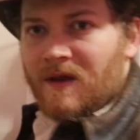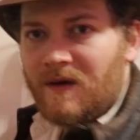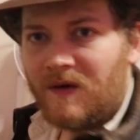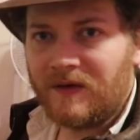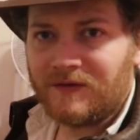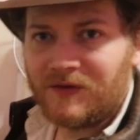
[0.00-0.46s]

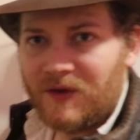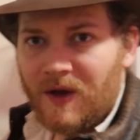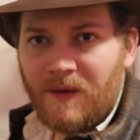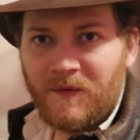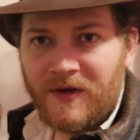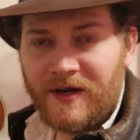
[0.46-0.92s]
Alright, so
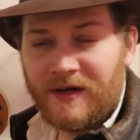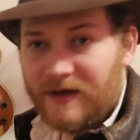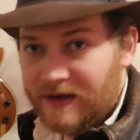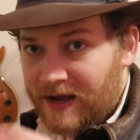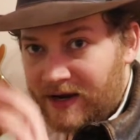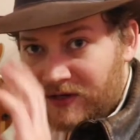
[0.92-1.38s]
I went
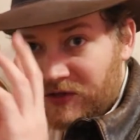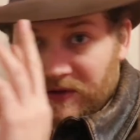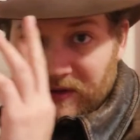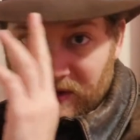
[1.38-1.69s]
and actually